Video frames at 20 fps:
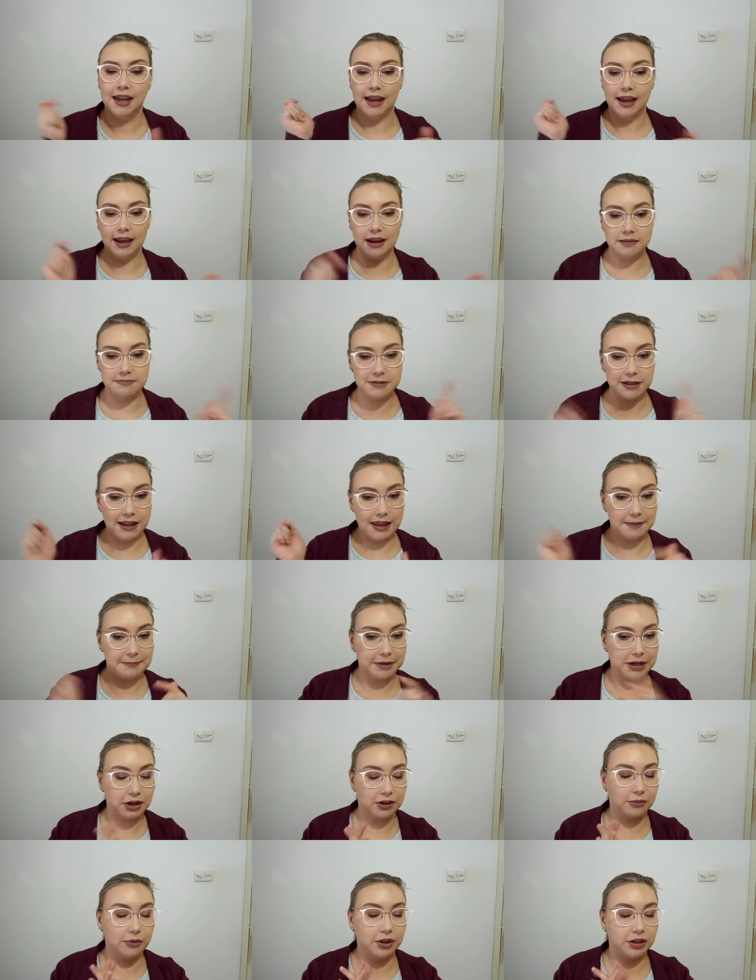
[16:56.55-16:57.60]
And let me
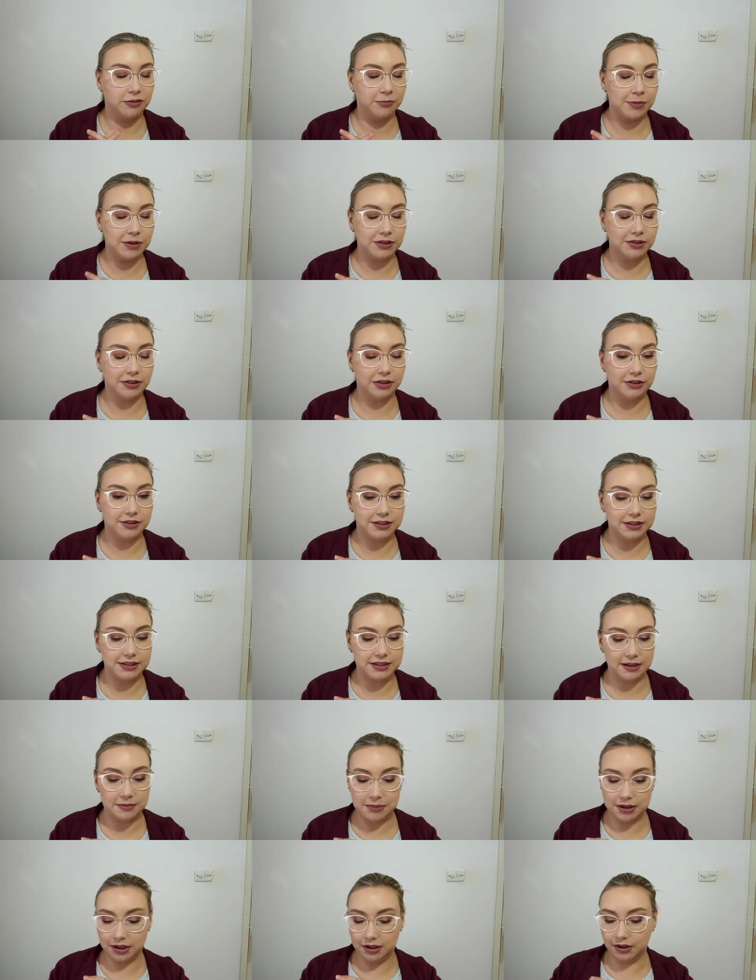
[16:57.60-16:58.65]
know what you've been using
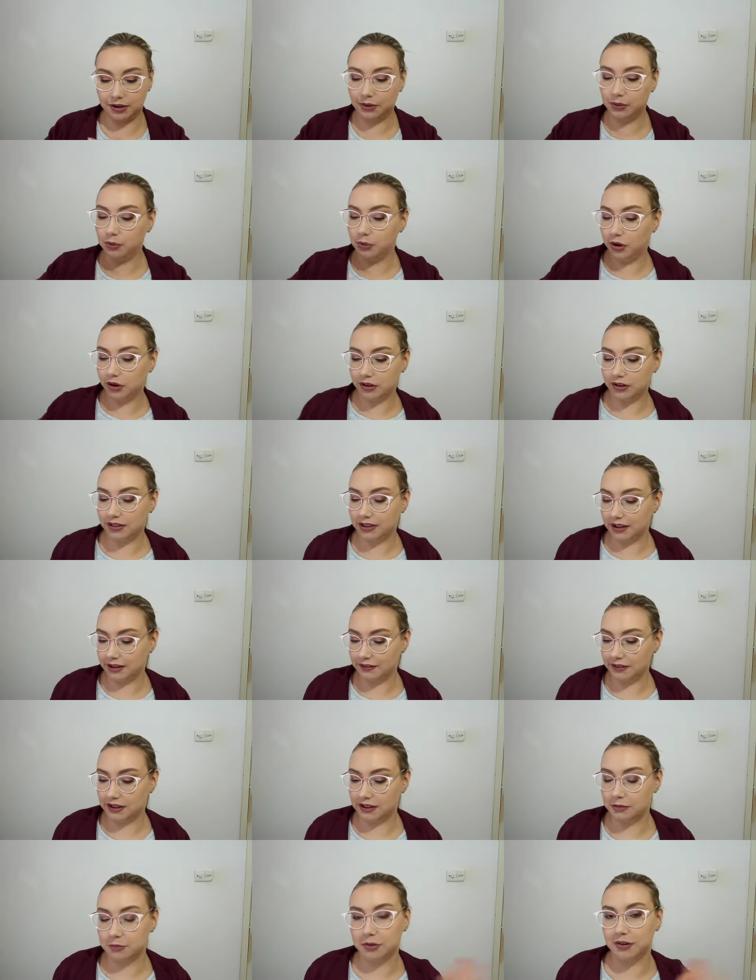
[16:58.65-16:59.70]
down below, what you think of
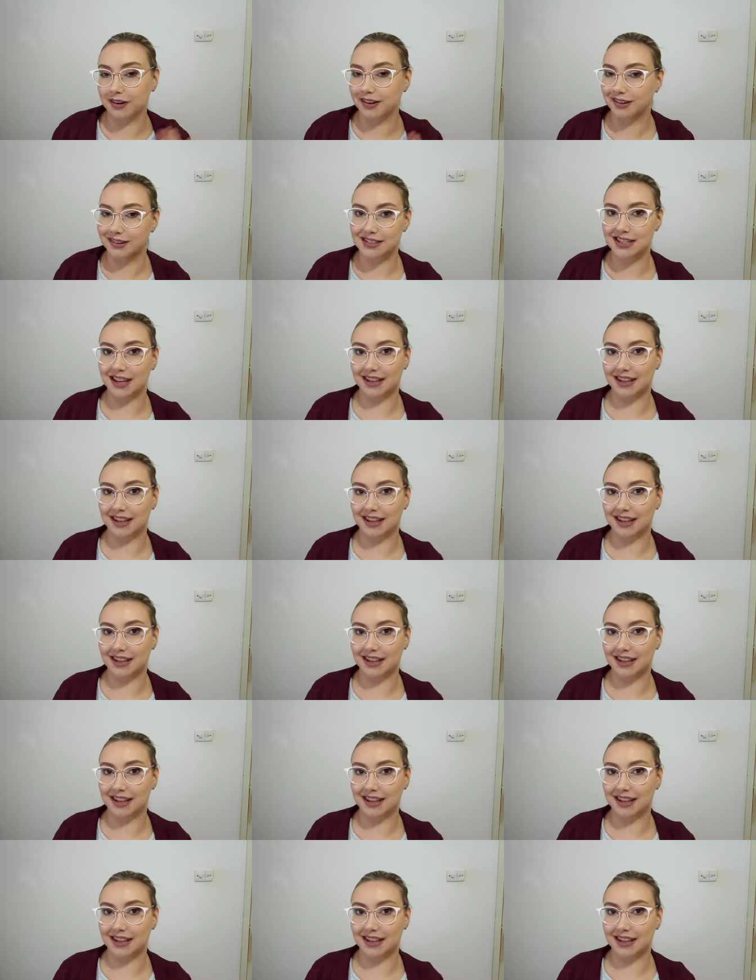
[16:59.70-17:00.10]
these products.